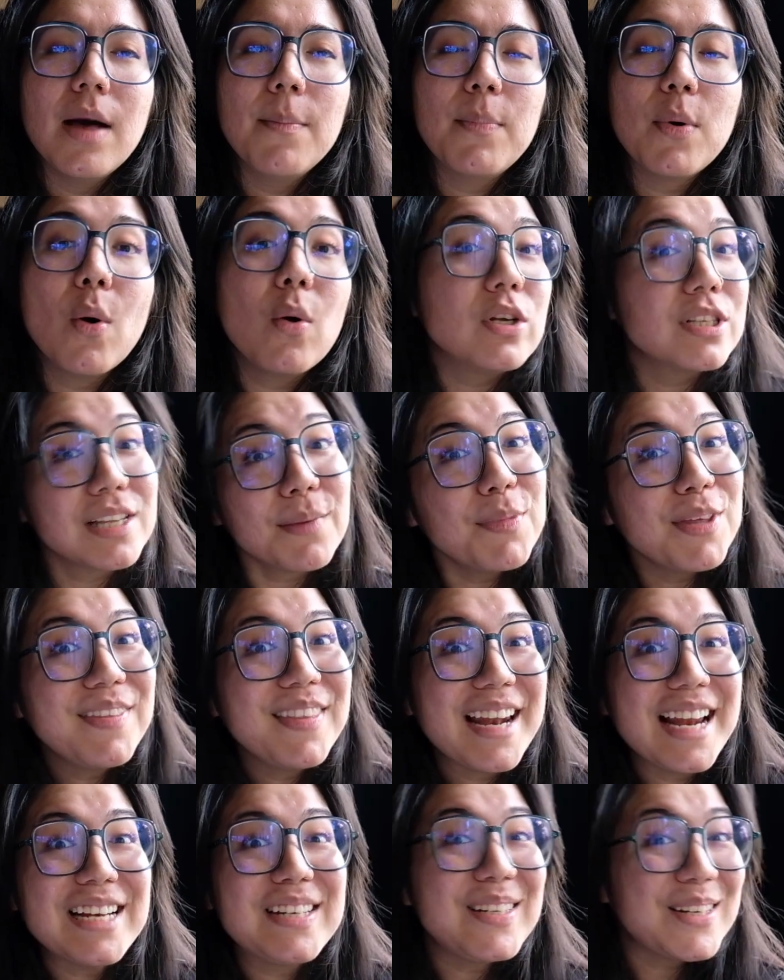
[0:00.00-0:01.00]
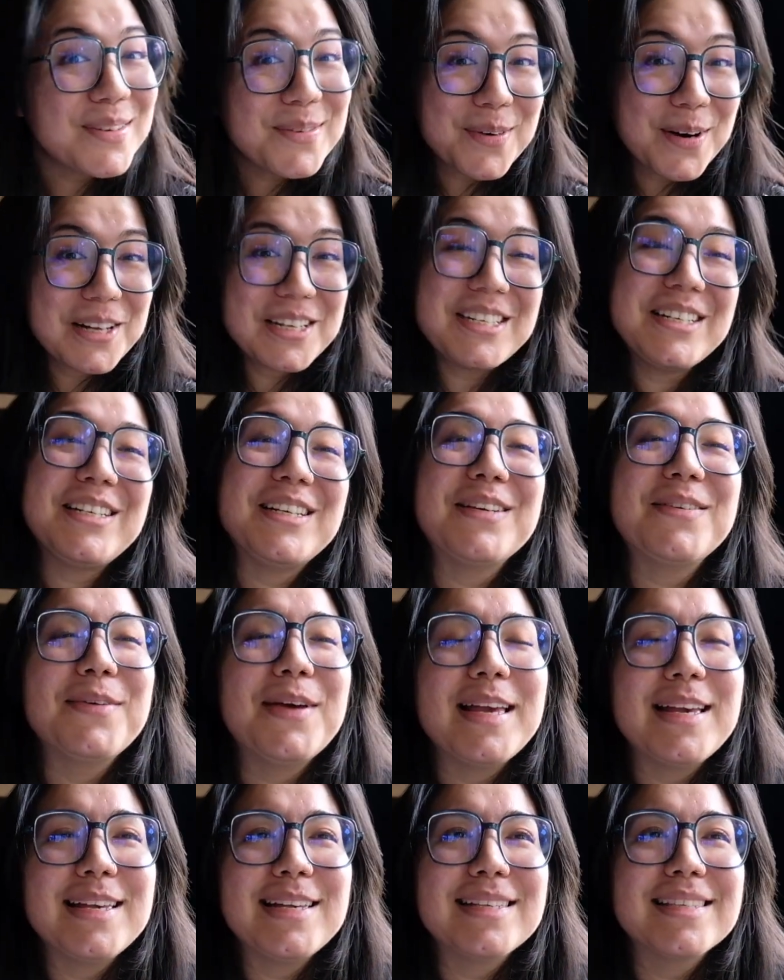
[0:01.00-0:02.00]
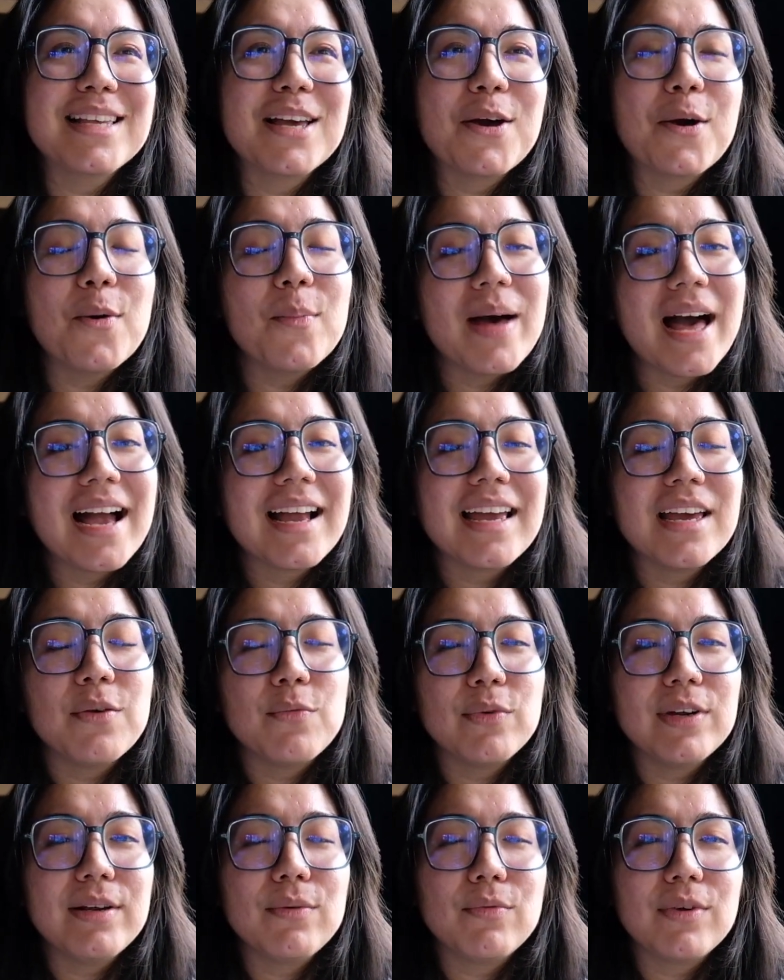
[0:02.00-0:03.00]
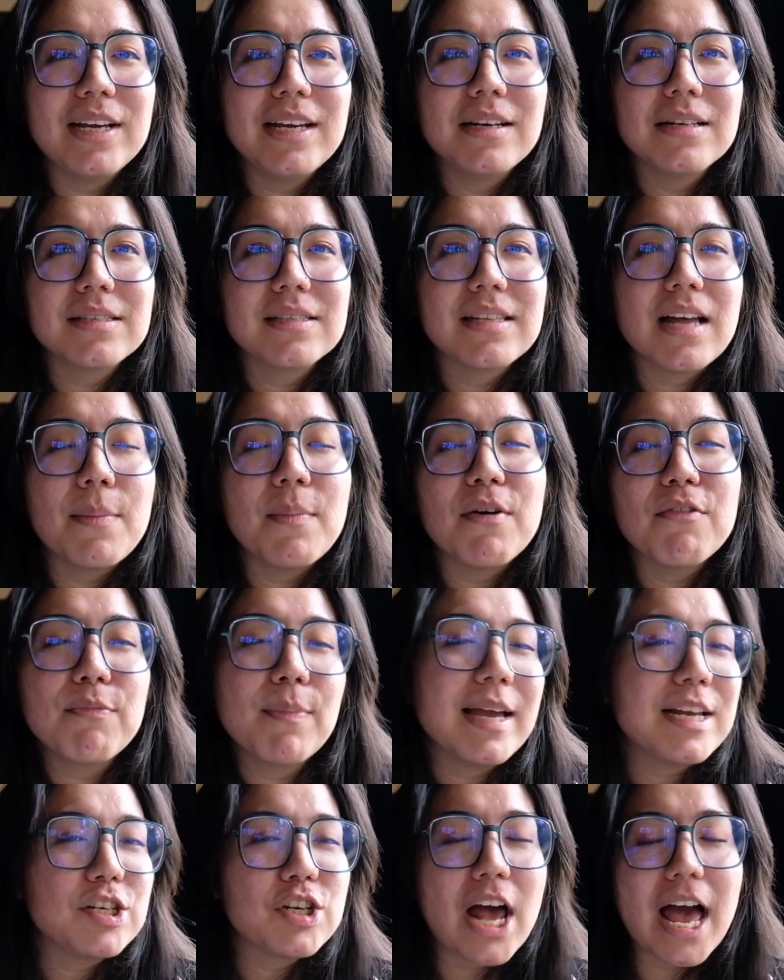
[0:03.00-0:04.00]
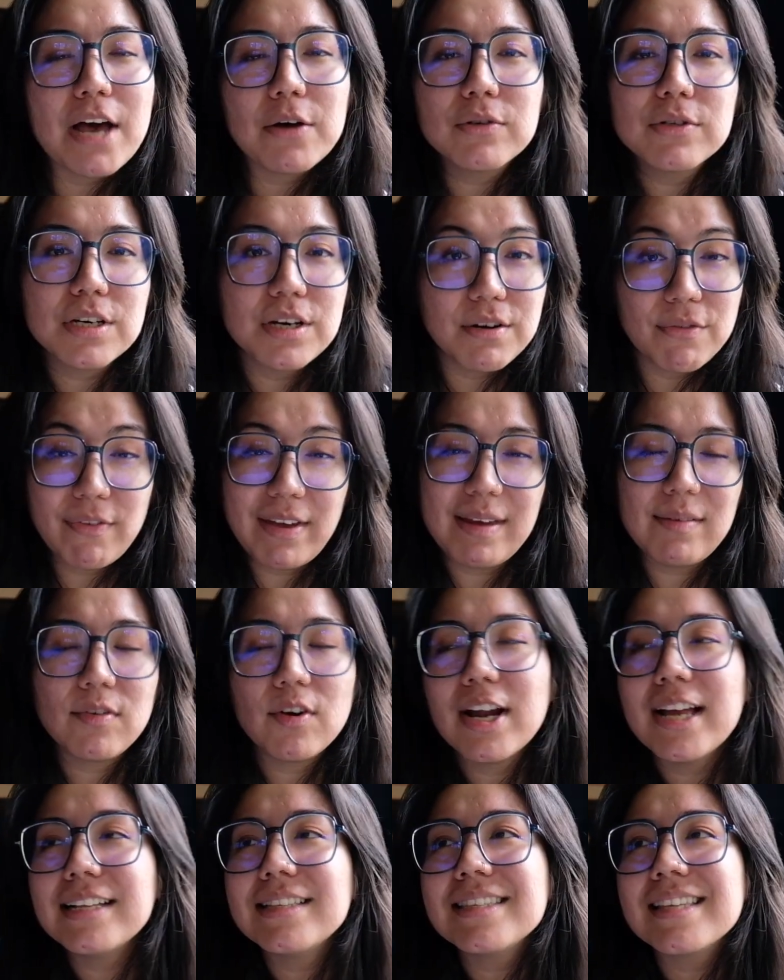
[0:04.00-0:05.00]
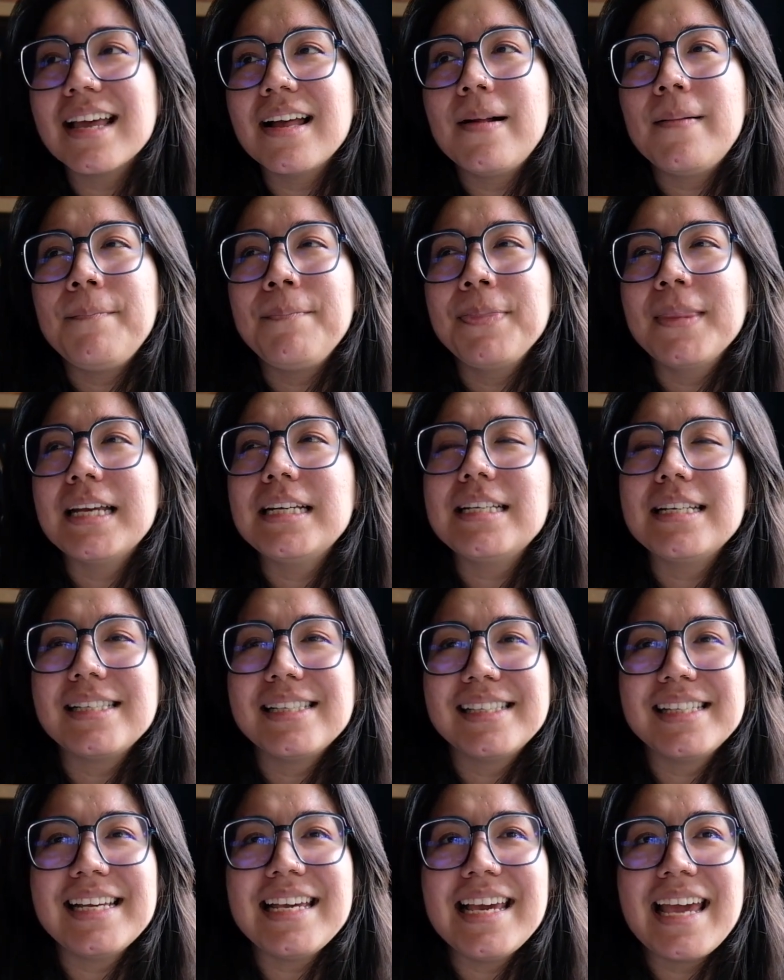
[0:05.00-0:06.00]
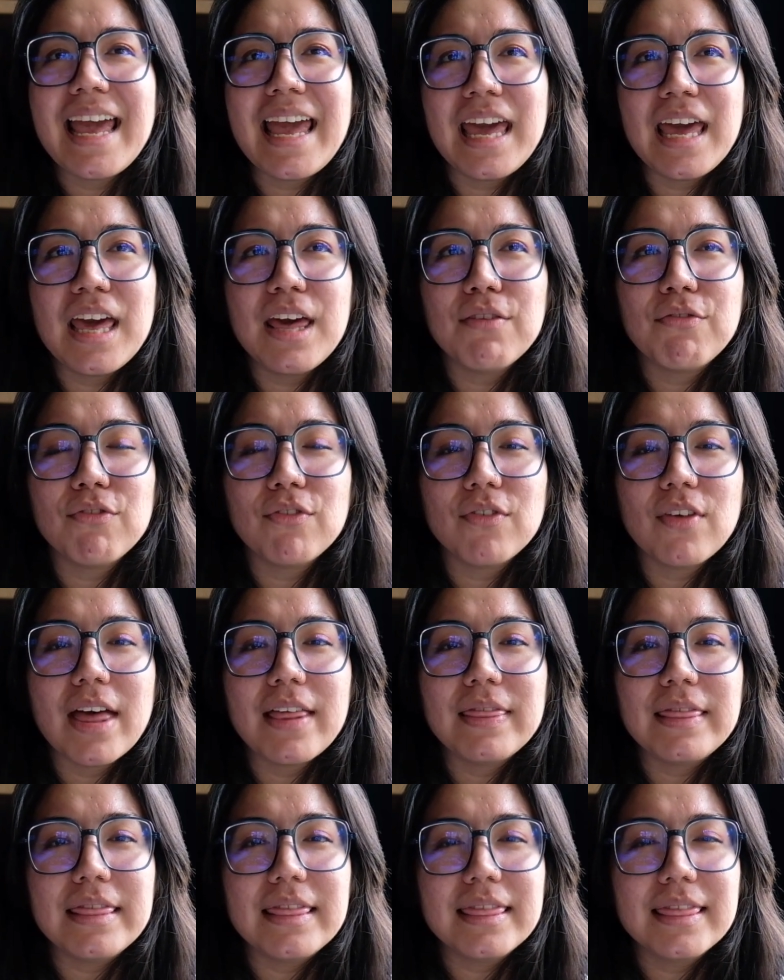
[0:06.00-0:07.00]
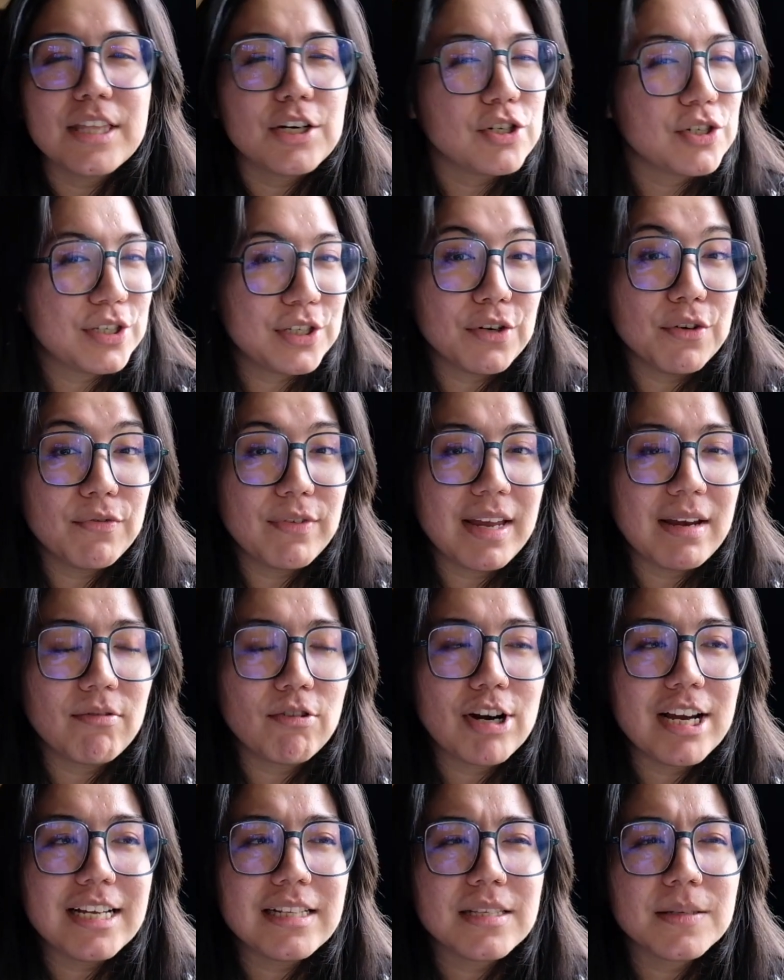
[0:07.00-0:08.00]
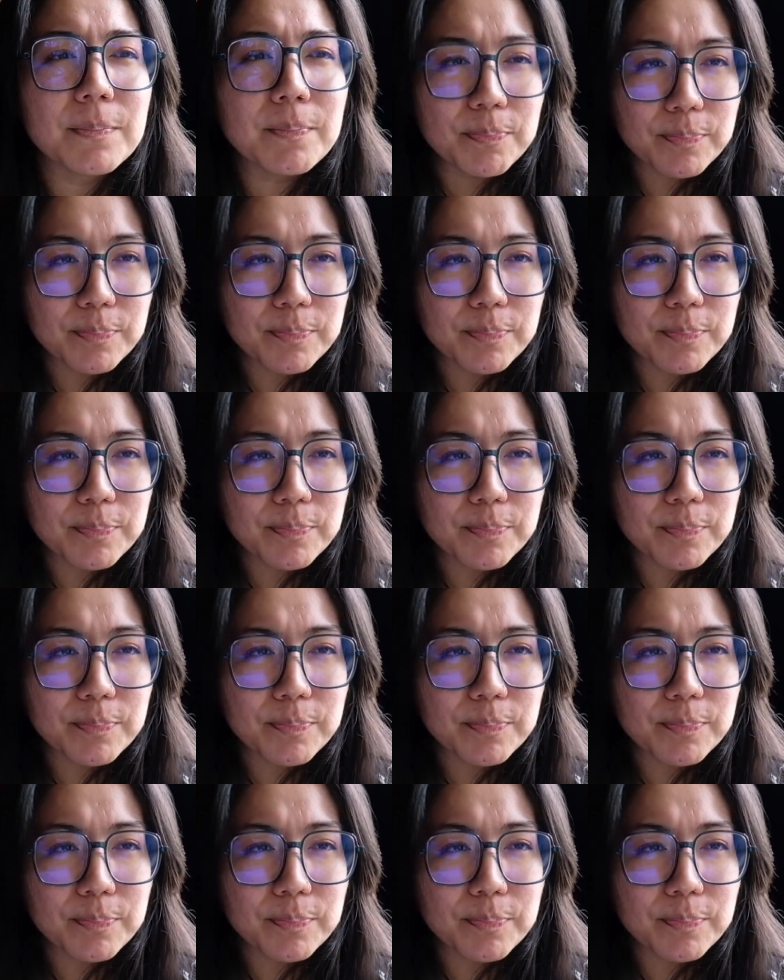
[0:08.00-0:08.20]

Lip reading: but something that I do want to do is go back and reread some of my childhood favorites to see if they're still favorites.